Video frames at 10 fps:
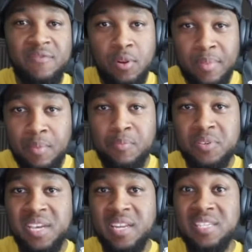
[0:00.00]
you the meat and
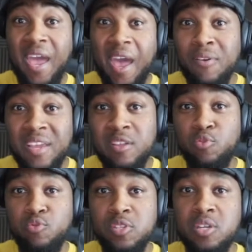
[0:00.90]
potatoes, how to get
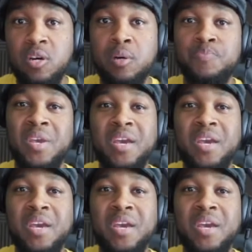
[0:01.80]
through the song,